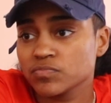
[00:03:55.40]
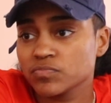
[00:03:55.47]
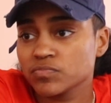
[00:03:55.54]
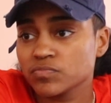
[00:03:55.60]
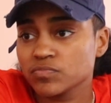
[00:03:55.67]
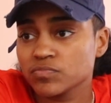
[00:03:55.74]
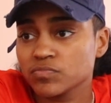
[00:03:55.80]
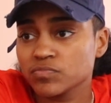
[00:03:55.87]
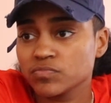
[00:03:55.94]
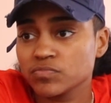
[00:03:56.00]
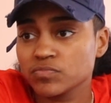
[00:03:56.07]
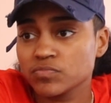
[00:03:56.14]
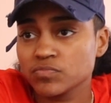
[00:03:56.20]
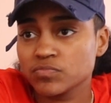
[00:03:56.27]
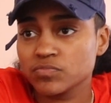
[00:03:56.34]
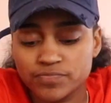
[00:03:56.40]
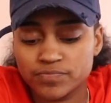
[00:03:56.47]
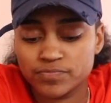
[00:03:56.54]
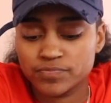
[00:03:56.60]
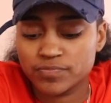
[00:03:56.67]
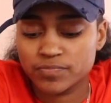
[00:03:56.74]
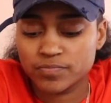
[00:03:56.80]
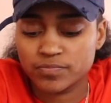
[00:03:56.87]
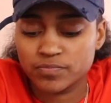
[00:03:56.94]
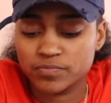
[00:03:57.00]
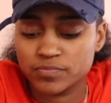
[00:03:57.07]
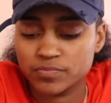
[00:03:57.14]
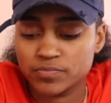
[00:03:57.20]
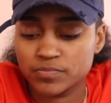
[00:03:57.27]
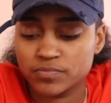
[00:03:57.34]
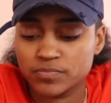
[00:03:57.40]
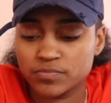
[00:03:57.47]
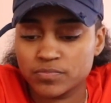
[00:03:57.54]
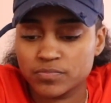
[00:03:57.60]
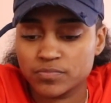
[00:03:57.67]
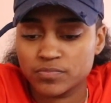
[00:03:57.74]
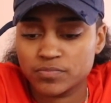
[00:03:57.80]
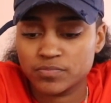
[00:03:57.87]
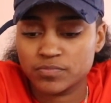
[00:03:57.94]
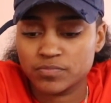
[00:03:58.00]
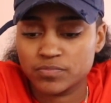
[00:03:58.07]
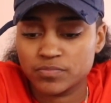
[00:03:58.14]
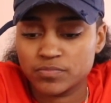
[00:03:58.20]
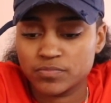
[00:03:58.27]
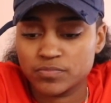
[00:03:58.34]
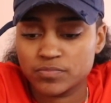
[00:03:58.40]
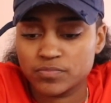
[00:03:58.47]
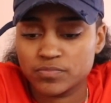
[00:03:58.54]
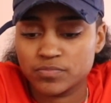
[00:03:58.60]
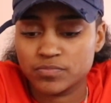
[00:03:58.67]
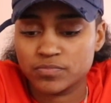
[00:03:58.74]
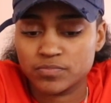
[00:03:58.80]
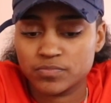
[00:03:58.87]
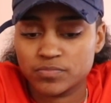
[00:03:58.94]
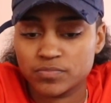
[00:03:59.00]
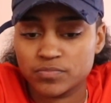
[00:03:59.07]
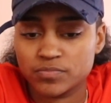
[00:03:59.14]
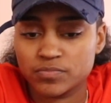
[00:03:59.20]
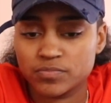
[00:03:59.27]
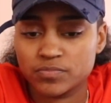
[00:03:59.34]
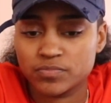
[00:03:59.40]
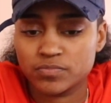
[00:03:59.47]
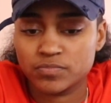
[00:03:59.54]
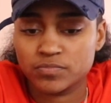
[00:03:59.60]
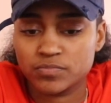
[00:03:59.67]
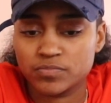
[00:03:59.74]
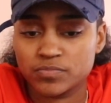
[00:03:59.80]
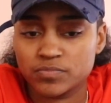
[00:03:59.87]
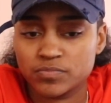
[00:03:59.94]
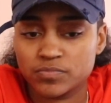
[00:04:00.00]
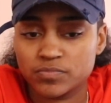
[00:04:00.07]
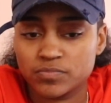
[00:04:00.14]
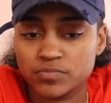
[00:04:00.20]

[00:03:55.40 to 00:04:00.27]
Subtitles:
(silent)